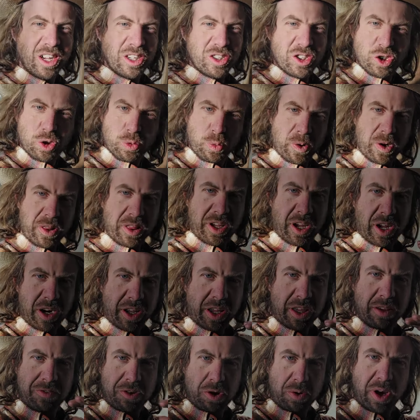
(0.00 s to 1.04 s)
Just wanted to kind
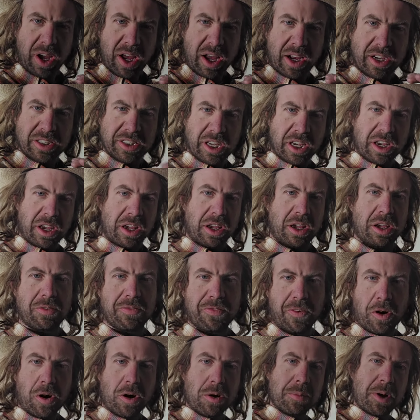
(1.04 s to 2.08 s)
of give you guys a
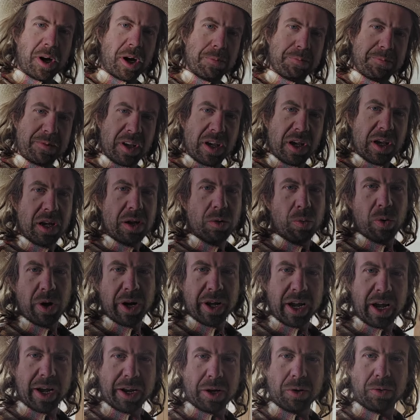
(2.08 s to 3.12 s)
farm update, what I
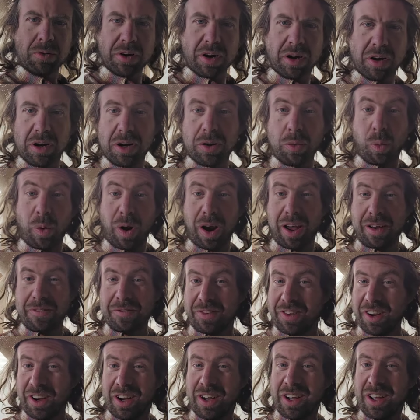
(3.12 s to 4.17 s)
got going on, what
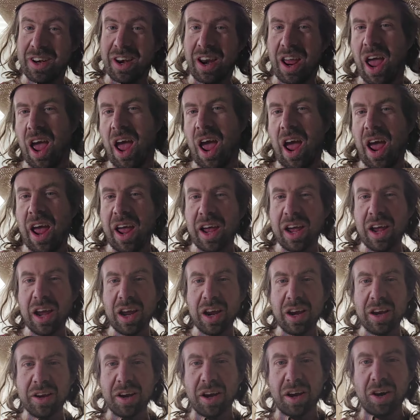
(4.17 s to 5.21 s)
I've done,
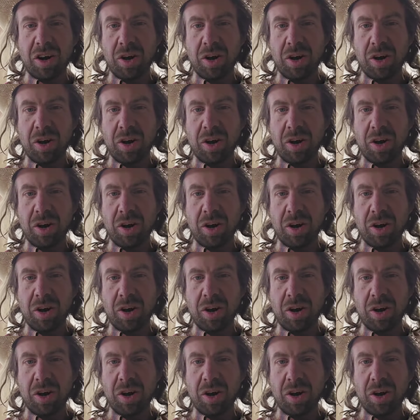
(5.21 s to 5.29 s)
and